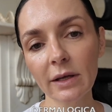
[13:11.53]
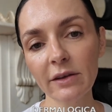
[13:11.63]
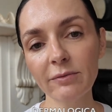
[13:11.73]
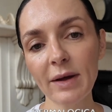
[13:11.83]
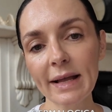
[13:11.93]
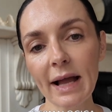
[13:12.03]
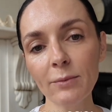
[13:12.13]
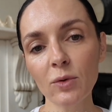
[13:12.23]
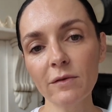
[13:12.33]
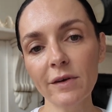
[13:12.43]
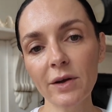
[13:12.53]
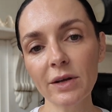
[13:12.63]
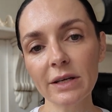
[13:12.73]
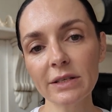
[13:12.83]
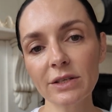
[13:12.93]
If my camera will
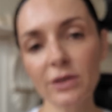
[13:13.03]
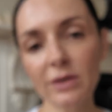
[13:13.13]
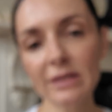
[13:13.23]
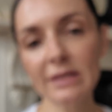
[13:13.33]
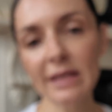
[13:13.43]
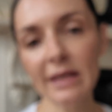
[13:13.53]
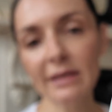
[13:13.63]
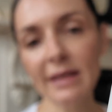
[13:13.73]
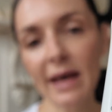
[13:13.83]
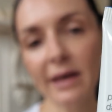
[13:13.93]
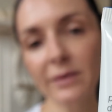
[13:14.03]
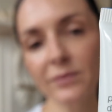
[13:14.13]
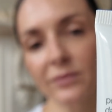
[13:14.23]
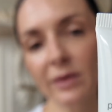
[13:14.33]
focus, you can see it there.